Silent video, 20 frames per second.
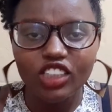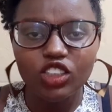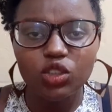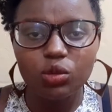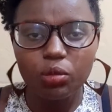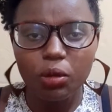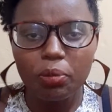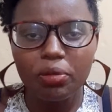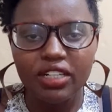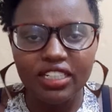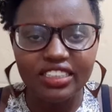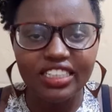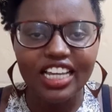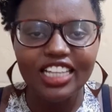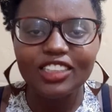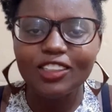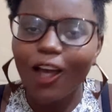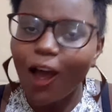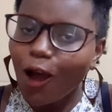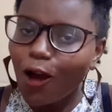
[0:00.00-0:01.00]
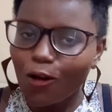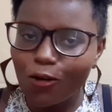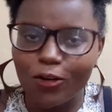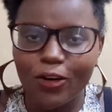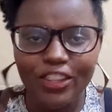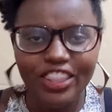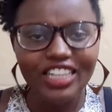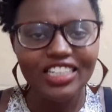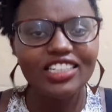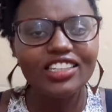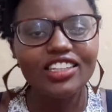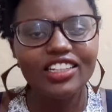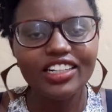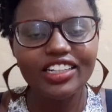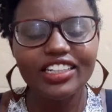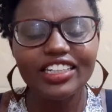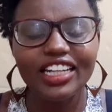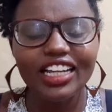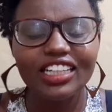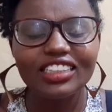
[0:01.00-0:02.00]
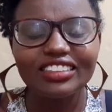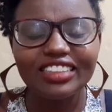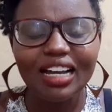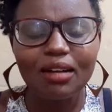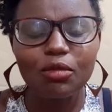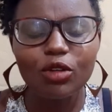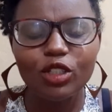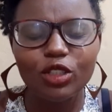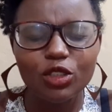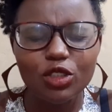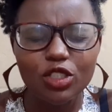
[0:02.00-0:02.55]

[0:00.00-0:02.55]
to be precise, for 33 days. I'm going to